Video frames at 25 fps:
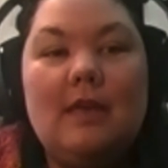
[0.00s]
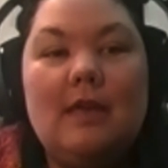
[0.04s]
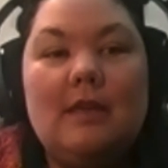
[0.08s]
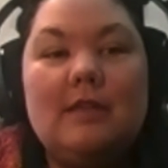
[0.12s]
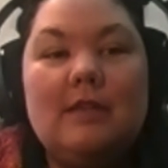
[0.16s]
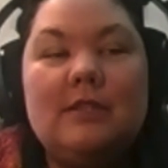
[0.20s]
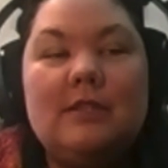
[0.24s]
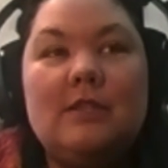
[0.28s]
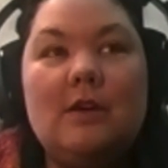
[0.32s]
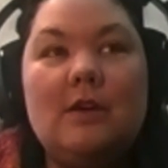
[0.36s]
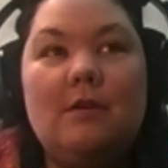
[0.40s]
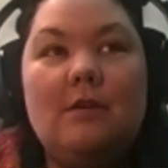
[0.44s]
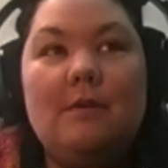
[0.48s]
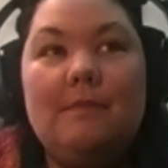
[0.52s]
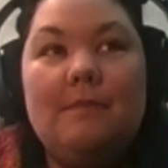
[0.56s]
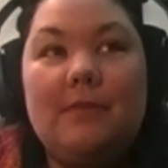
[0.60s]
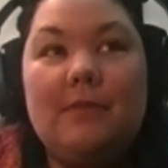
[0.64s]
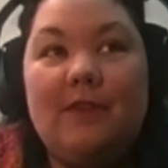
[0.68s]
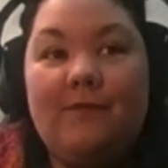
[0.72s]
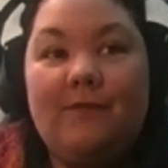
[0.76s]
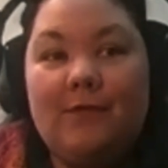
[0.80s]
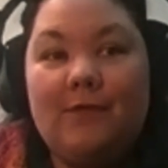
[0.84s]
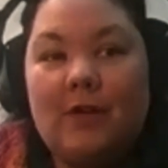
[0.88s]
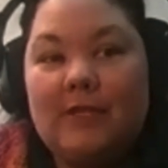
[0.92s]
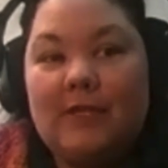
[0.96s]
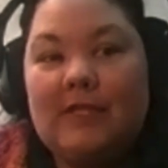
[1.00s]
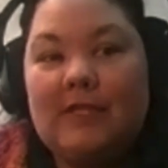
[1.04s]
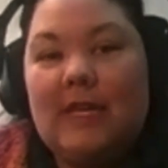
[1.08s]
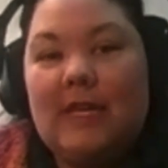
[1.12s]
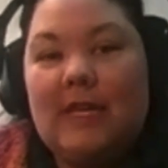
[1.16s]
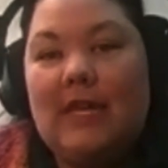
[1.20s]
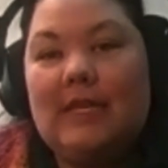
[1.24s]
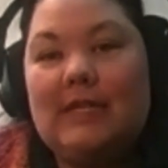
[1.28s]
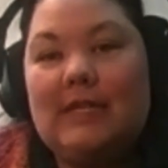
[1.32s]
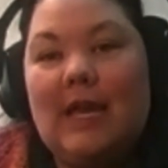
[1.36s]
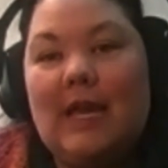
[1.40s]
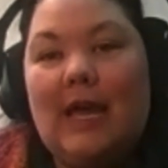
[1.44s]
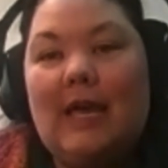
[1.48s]
So the first thing
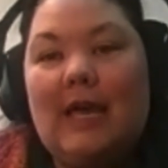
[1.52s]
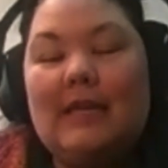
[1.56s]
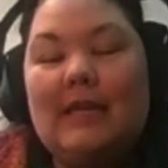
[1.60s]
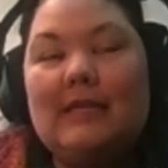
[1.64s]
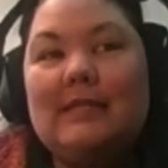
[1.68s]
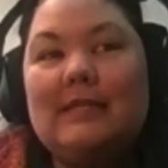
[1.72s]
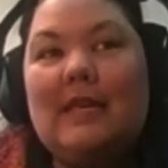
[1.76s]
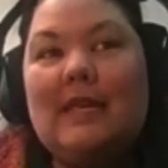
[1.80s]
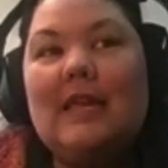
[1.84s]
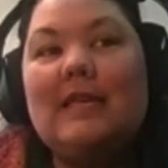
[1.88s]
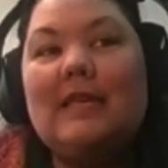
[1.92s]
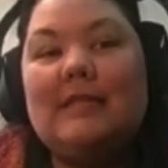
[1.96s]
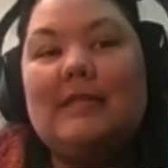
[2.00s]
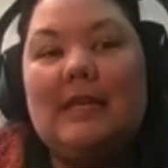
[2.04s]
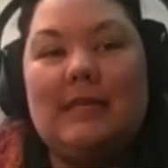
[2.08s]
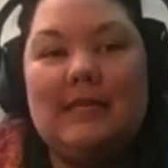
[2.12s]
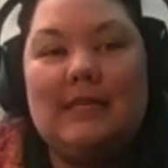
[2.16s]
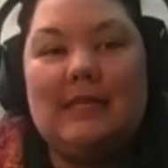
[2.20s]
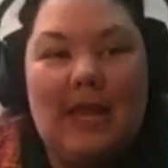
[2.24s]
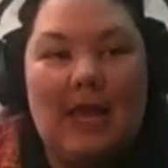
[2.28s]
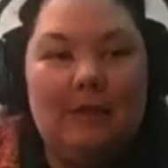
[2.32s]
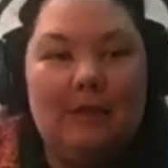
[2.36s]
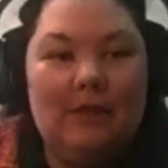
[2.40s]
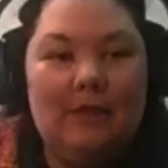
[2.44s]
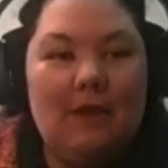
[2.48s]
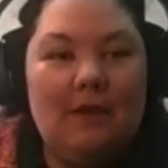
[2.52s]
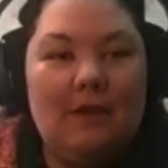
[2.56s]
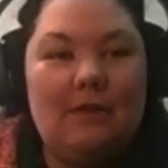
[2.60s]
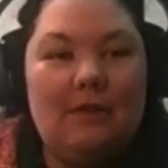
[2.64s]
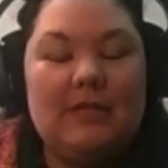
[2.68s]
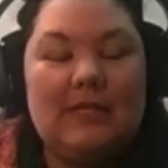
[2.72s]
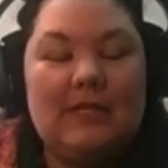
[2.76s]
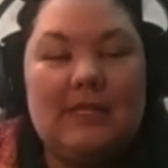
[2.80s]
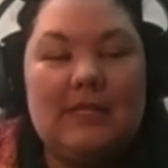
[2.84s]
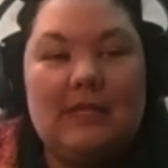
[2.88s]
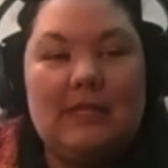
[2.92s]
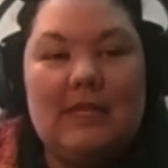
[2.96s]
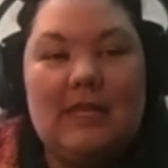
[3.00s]
it does is it
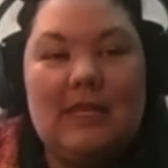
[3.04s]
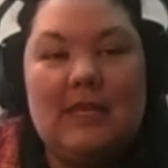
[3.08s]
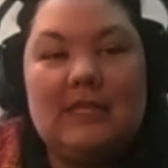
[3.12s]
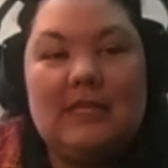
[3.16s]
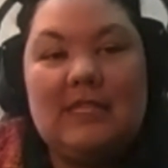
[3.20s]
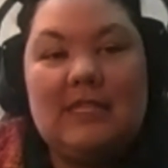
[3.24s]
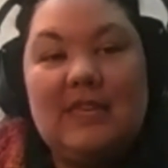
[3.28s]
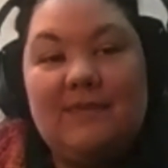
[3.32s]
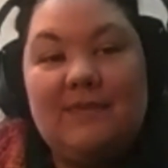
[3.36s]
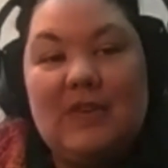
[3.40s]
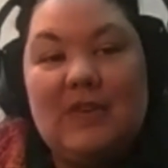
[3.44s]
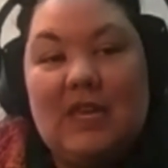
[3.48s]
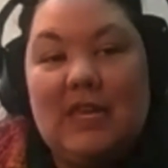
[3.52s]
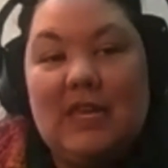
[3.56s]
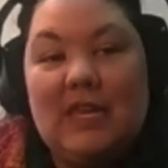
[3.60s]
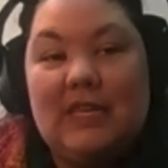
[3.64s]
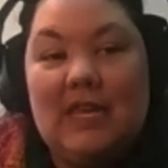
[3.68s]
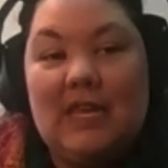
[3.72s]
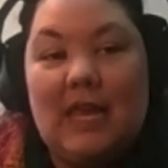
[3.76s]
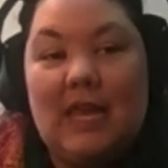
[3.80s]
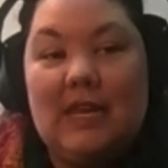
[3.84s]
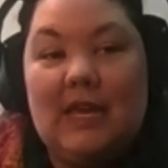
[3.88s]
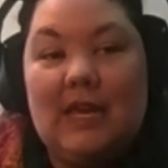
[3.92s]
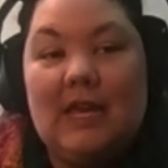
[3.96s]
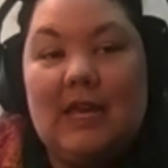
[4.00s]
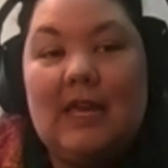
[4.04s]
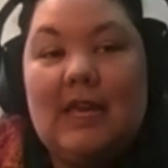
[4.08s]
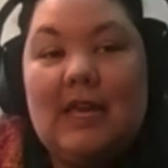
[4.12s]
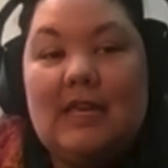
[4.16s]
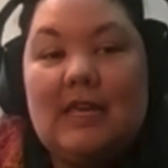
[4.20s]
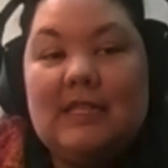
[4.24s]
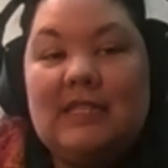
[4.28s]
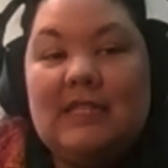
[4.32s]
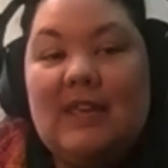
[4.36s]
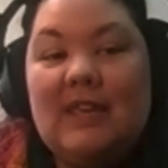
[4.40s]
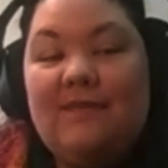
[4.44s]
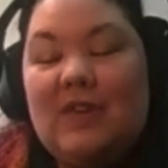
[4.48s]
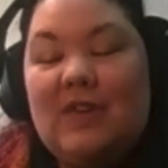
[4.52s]
downloads the CVE data.
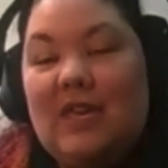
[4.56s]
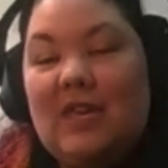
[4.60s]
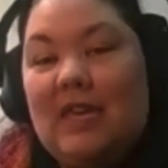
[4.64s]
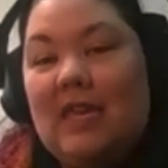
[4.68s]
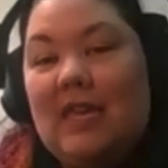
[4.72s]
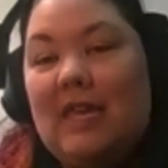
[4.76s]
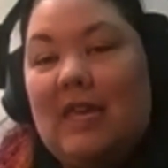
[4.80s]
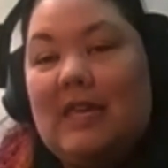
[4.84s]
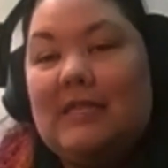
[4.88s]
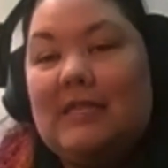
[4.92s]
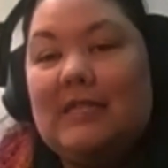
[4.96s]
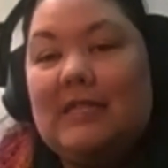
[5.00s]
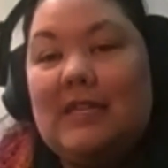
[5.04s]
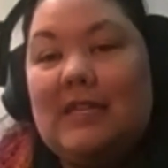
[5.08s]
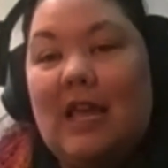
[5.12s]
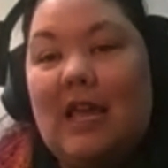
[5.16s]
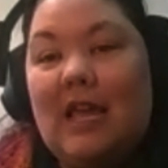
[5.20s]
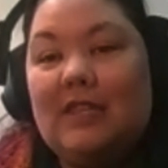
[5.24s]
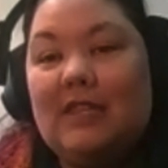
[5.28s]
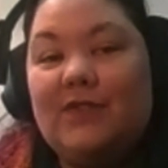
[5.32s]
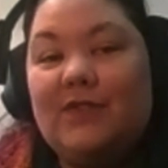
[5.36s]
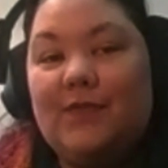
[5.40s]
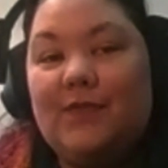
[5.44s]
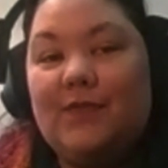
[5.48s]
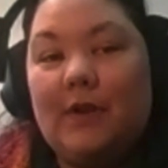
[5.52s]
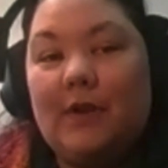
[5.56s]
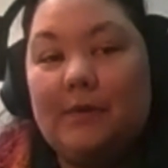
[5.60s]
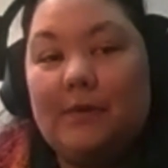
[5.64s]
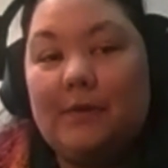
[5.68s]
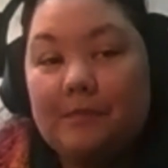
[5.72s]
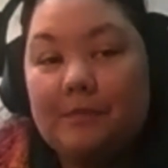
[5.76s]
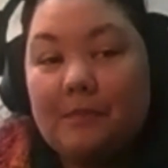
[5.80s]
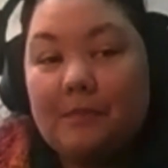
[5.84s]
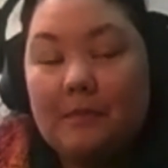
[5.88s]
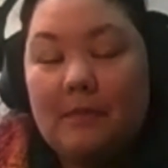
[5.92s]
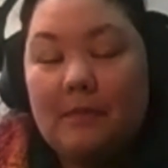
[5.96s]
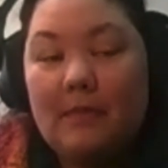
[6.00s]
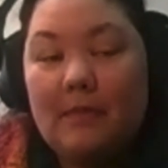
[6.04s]
CVE stands for
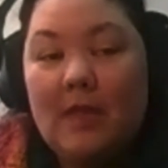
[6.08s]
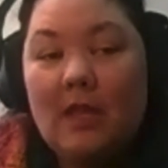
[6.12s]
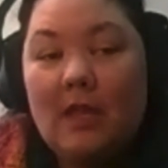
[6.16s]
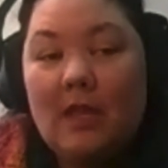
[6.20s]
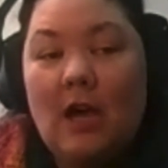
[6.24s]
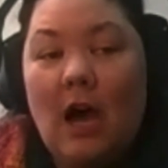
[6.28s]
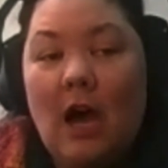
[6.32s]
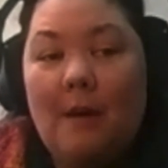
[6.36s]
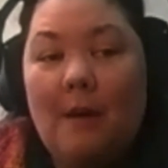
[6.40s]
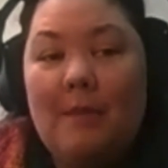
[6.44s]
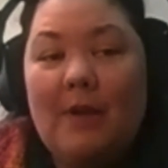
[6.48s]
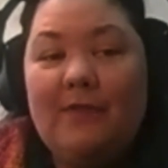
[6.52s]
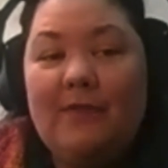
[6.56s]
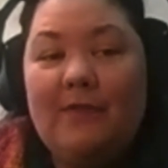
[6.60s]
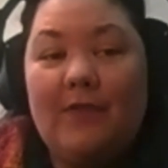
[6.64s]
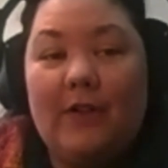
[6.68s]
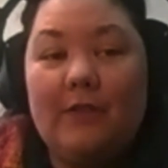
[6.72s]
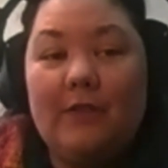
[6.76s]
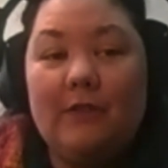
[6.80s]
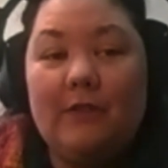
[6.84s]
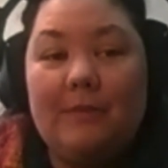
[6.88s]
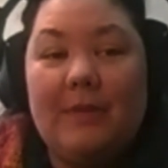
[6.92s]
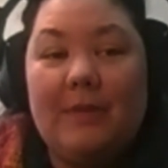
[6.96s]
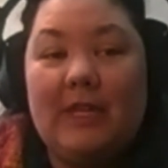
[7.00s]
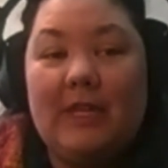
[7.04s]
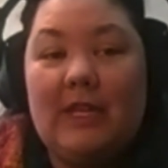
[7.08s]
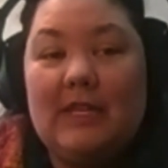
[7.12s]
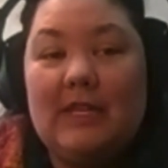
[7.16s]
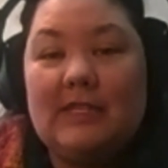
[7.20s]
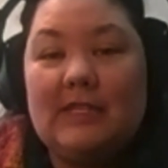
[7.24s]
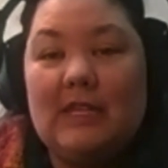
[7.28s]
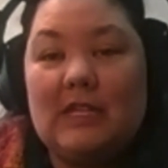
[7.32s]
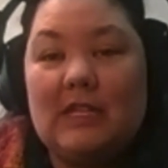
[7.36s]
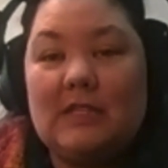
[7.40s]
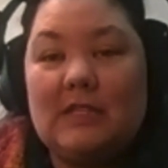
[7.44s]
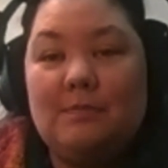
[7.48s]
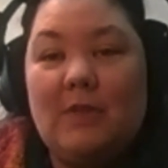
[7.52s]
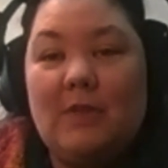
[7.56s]
Common Vulnerabilities
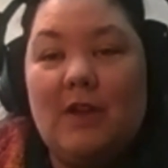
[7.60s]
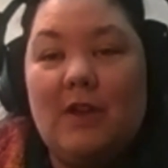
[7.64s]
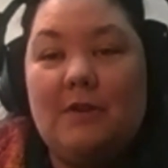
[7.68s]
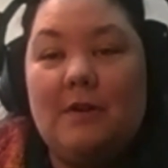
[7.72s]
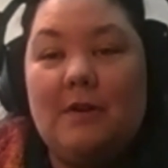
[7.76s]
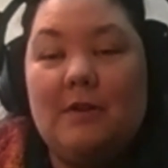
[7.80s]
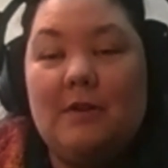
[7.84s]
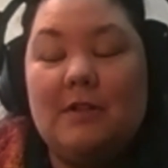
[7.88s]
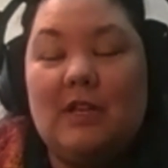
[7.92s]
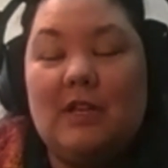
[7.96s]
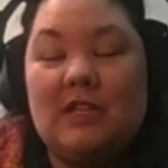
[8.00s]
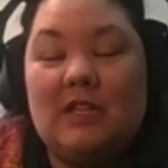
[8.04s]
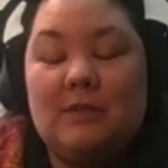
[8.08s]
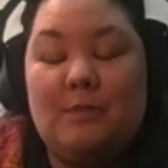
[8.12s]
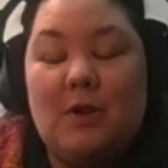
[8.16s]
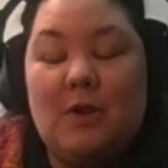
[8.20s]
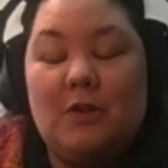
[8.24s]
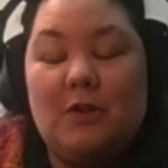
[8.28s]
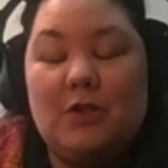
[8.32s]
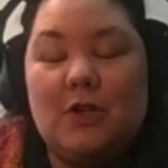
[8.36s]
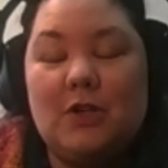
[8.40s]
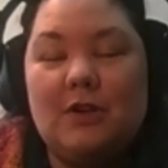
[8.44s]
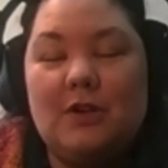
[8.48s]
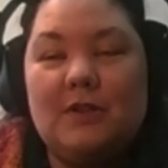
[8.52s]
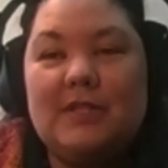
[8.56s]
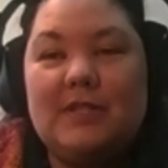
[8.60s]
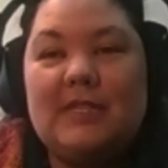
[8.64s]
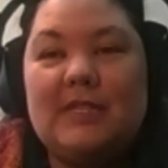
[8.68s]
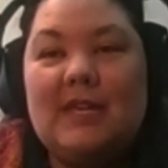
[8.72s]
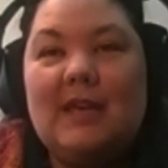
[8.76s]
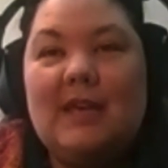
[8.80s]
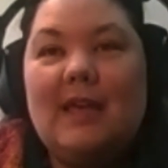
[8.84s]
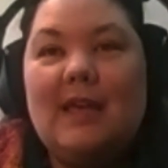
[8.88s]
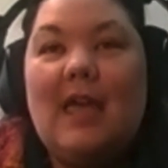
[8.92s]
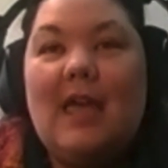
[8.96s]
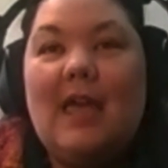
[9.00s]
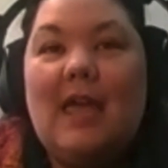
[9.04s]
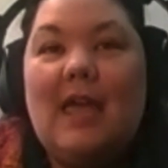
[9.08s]
and Exposures.
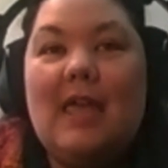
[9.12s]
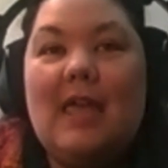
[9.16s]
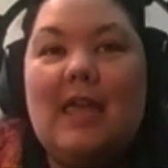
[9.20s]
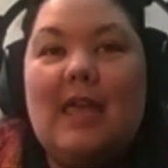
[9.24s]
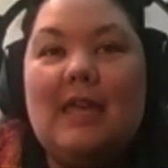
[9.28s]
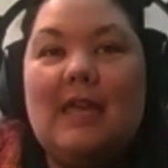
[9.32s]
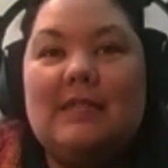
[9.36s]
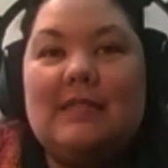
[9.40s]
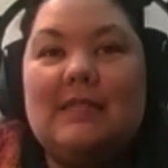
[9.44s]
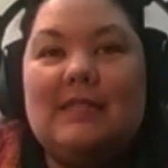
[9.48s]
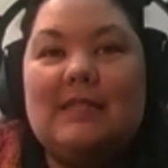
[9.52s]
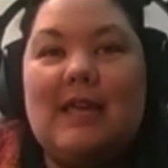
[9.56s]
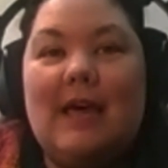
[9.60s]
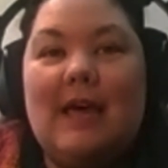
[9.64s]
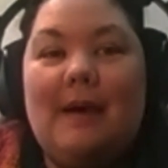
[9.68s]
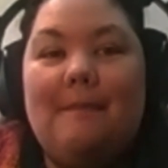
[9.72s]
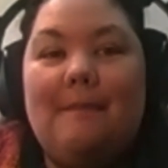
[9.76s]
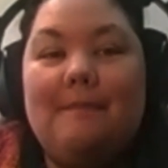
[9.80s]
It's